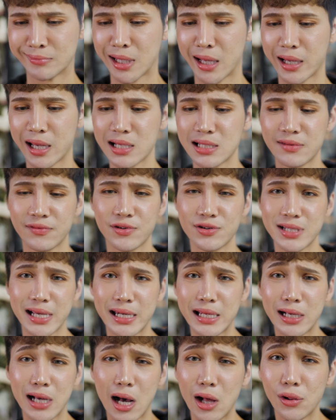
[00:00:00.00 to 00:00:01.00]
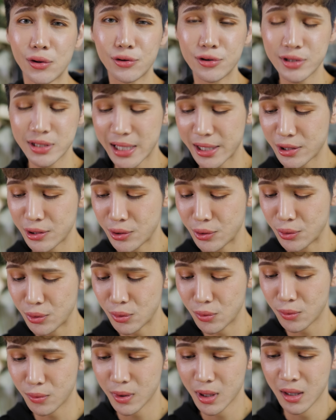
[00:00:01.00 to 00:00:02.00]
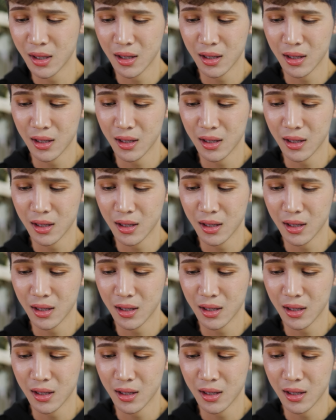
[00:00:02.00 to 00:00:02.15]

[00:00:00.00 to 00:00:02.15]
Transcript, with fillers: I guess if there's any colors that you